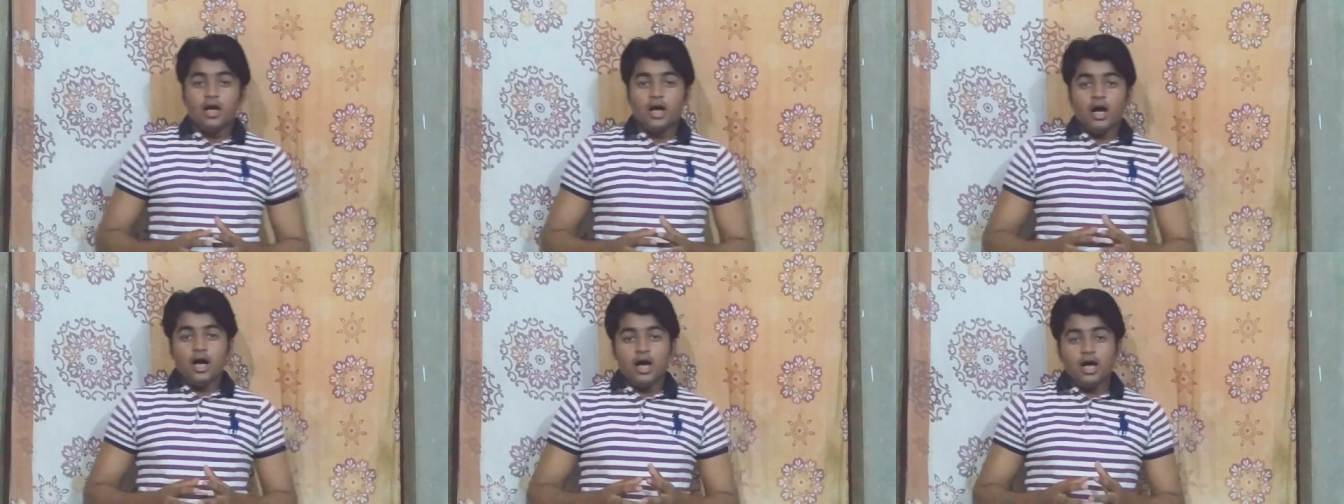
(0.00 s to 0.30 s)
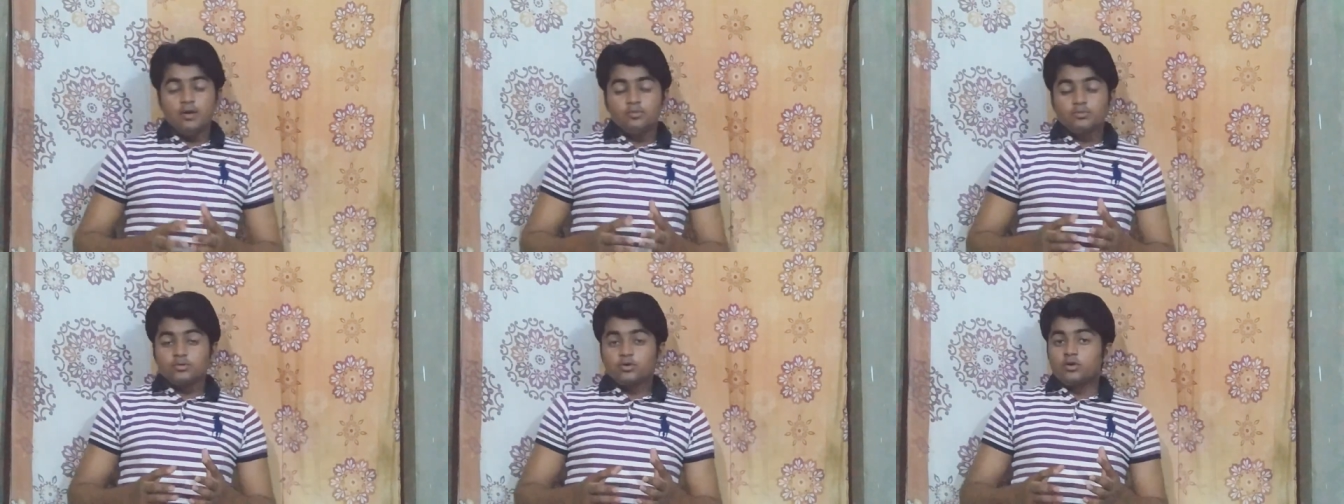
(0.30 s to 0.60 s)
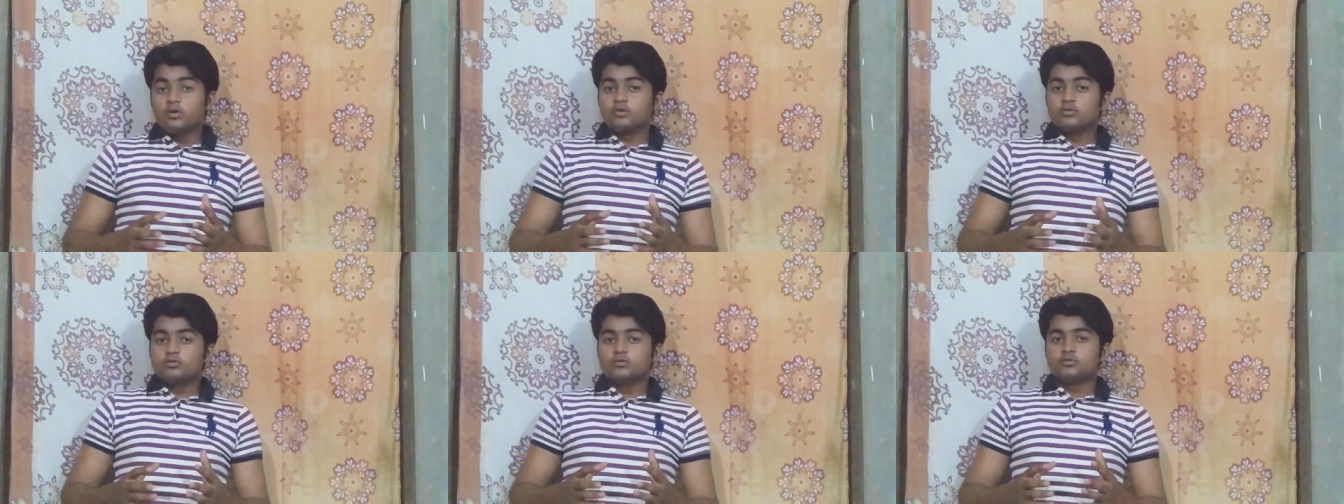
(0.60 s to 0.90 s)
I am
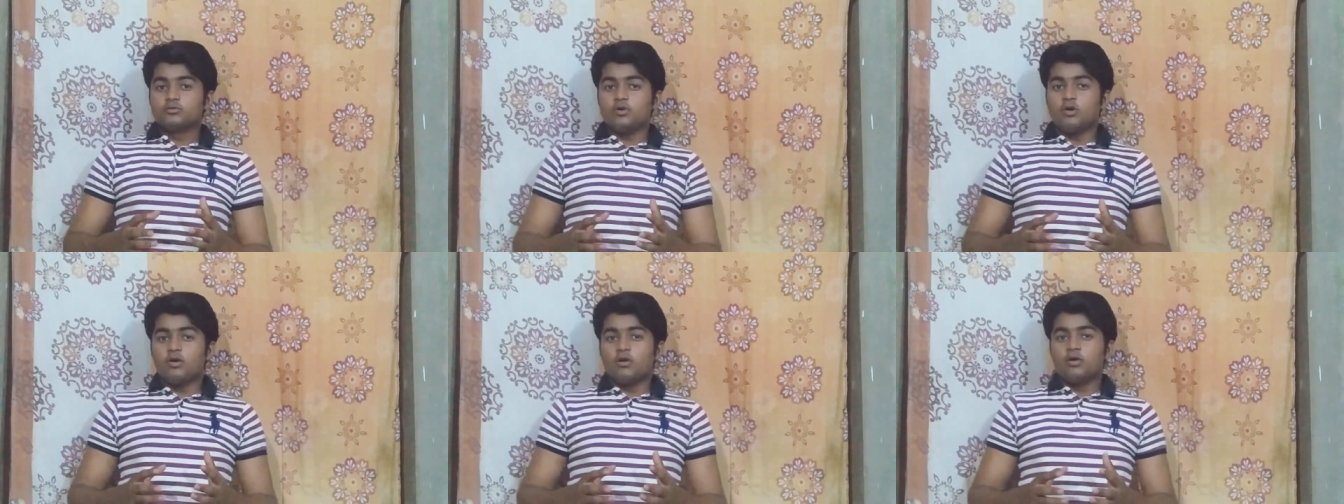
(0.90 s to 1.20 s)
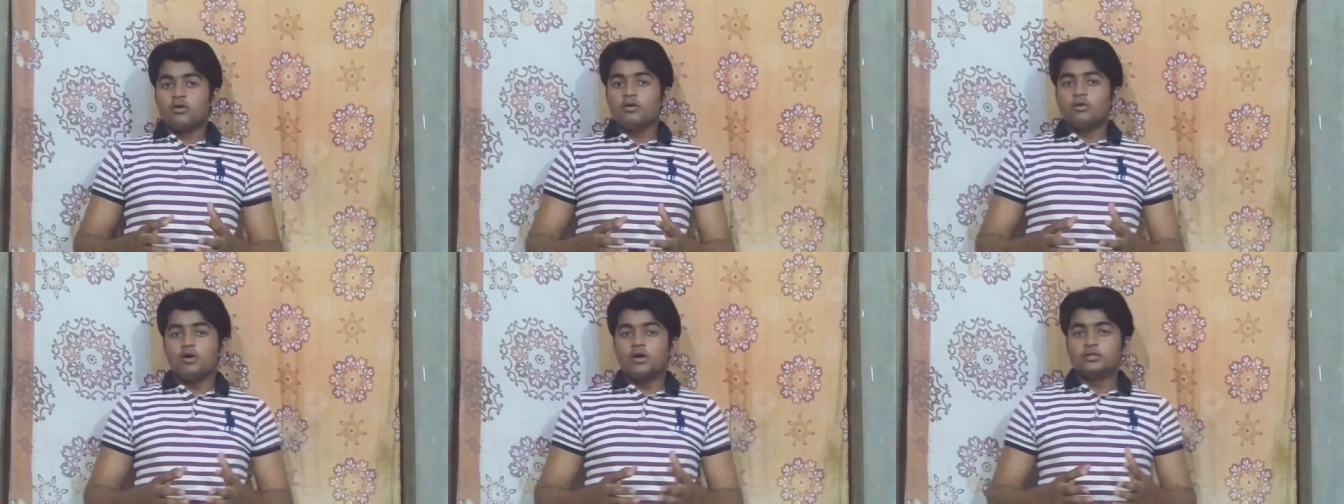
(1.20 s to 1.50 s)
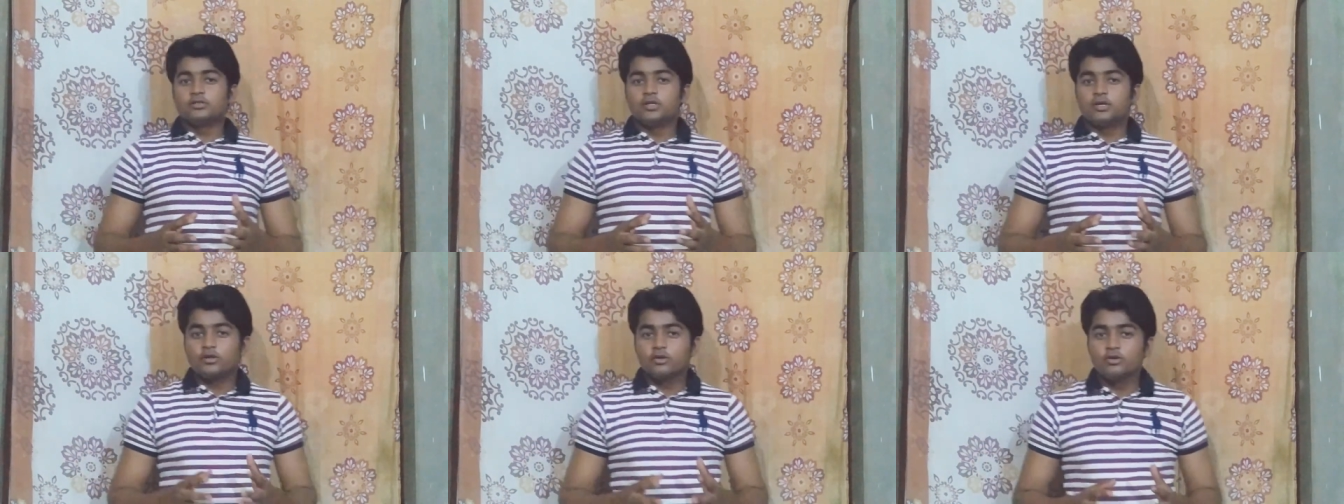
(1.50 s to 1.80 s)
going to talk
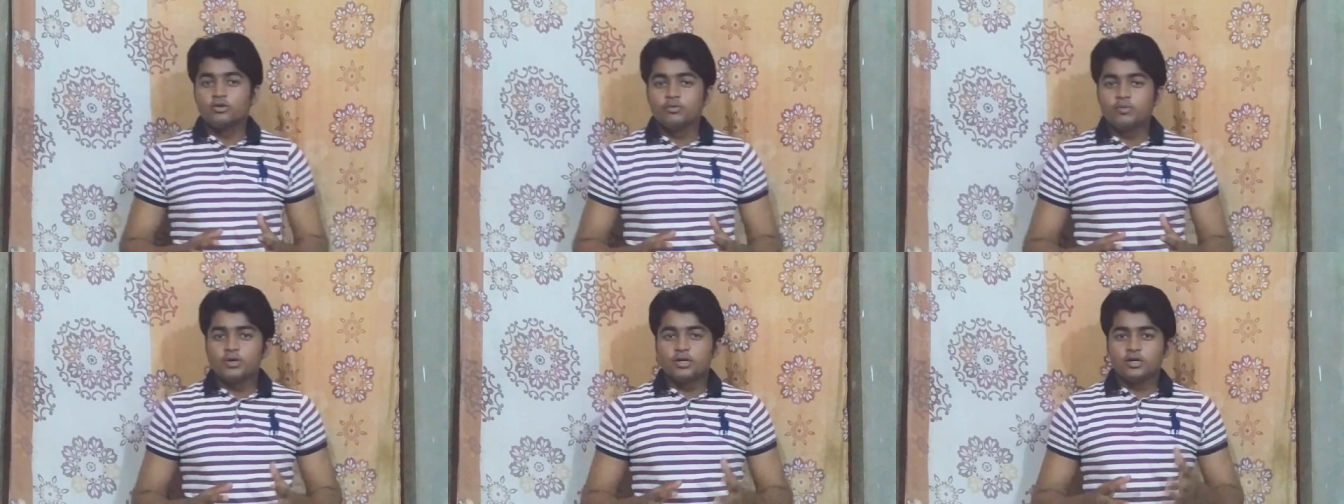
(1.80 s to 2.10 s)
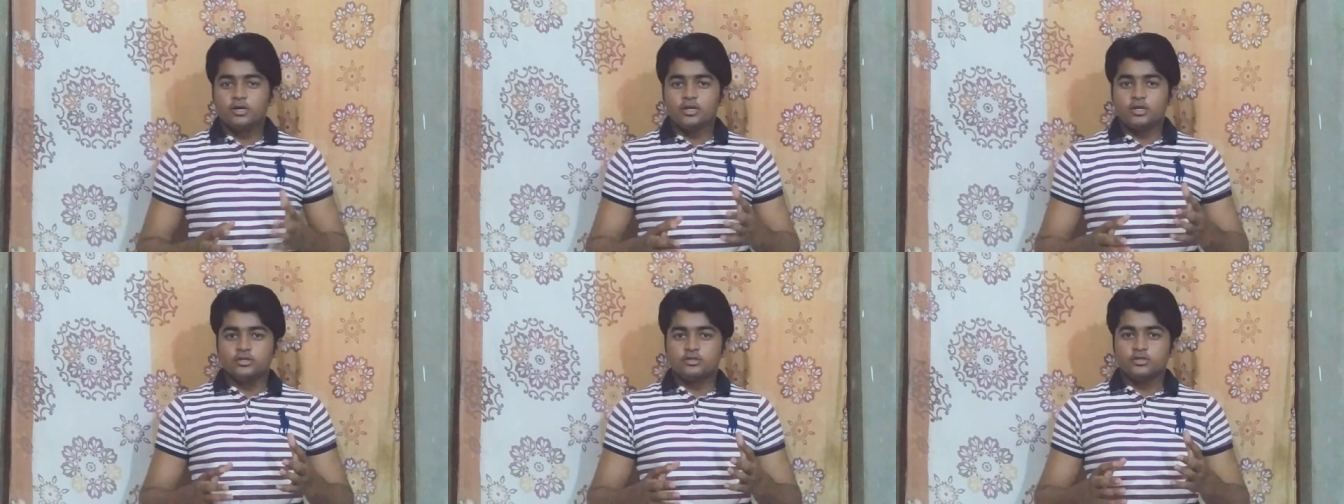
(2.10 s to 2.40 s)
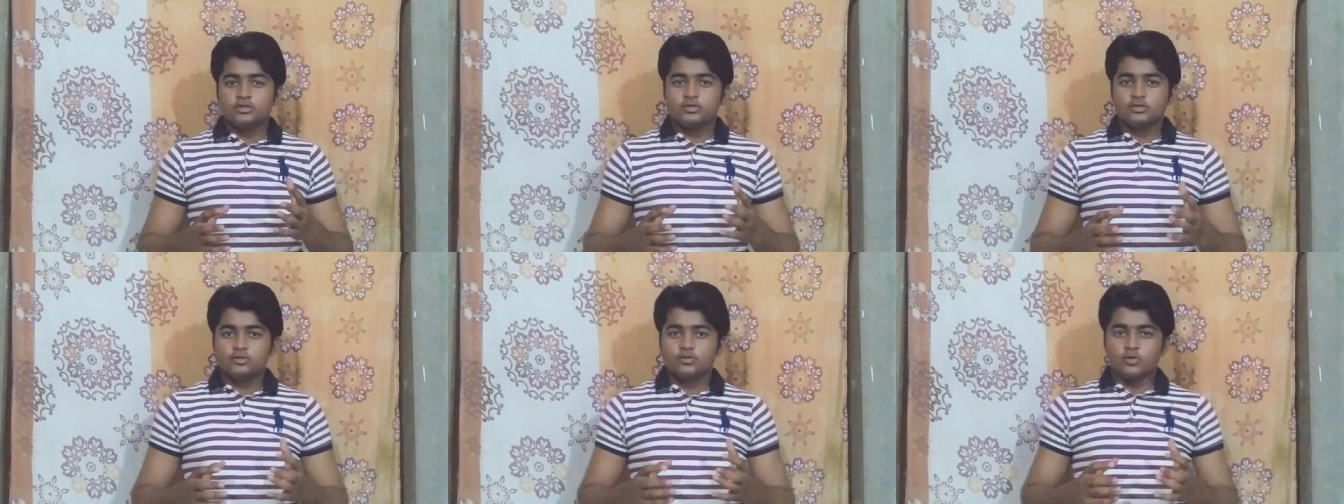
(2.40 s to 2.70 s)
on the renewable
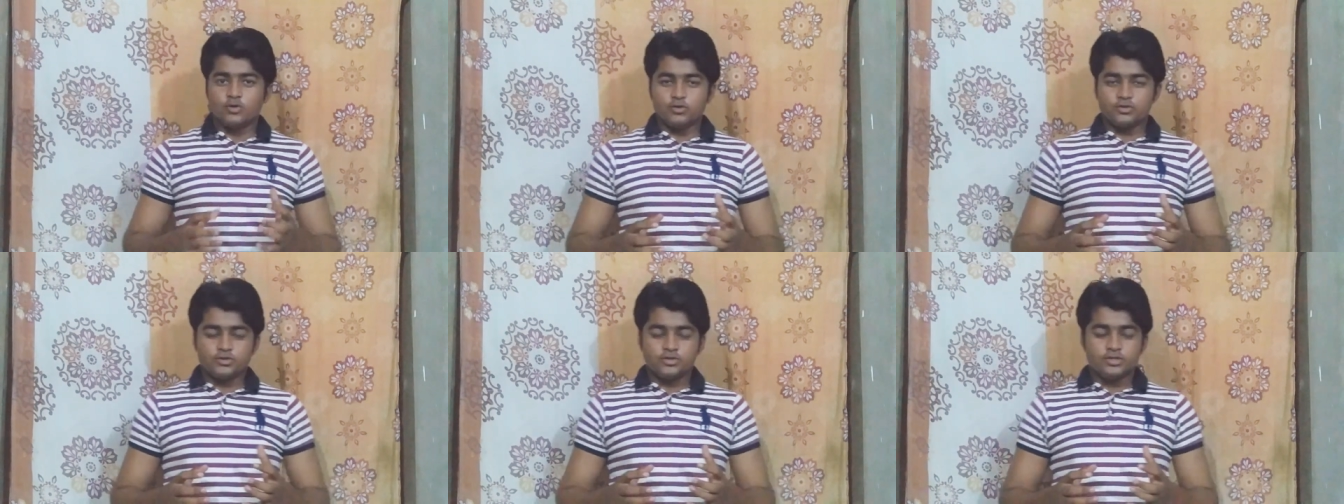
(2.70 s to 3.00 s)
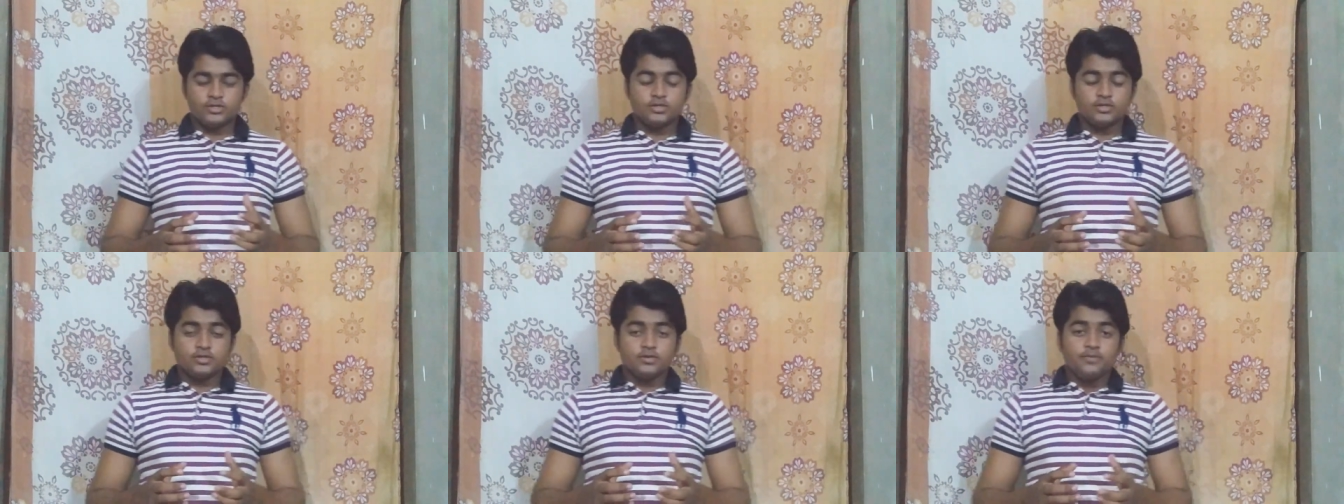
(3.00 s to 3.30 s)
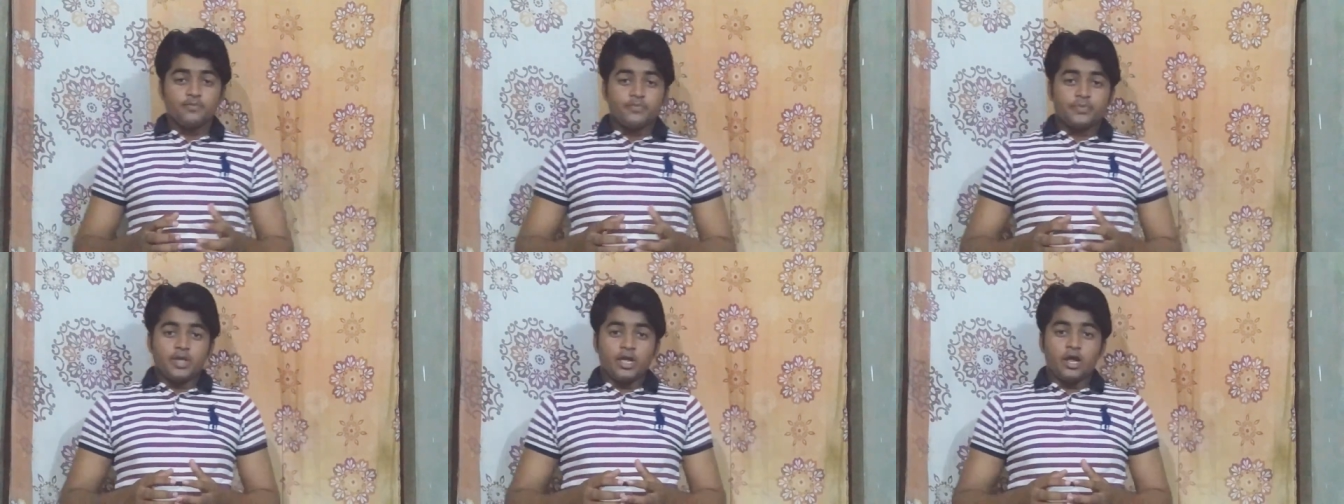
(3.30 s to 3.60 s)
energy sources
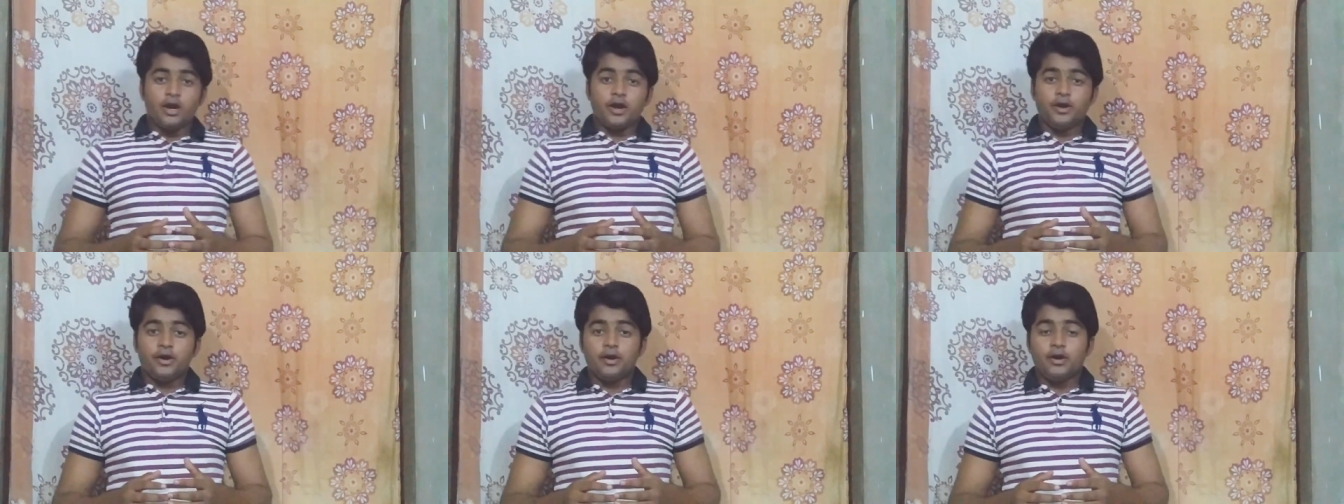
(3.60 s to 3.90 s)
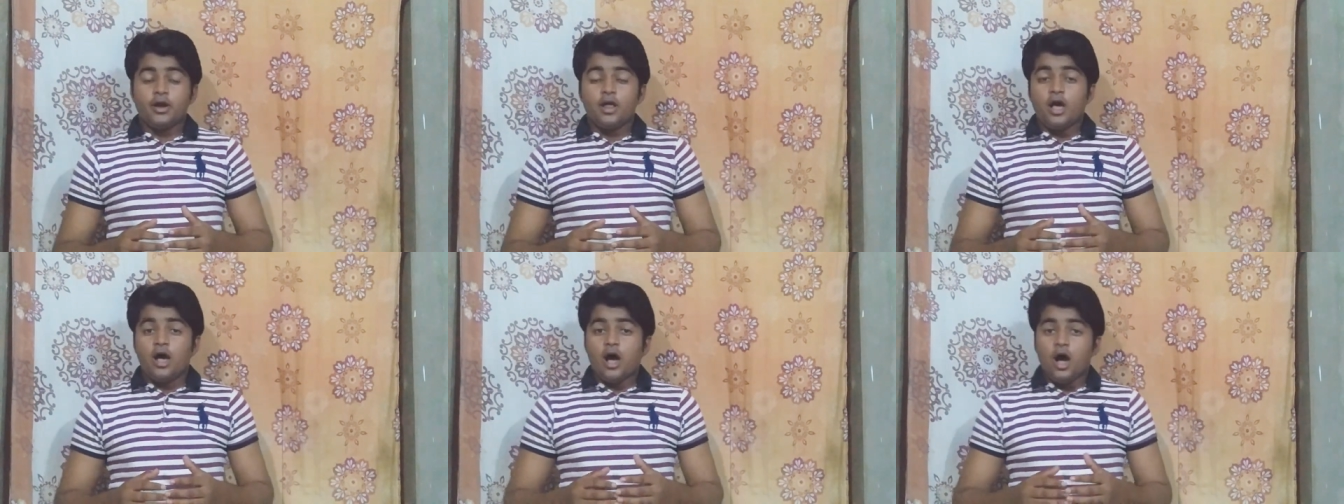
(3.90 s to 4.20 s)
and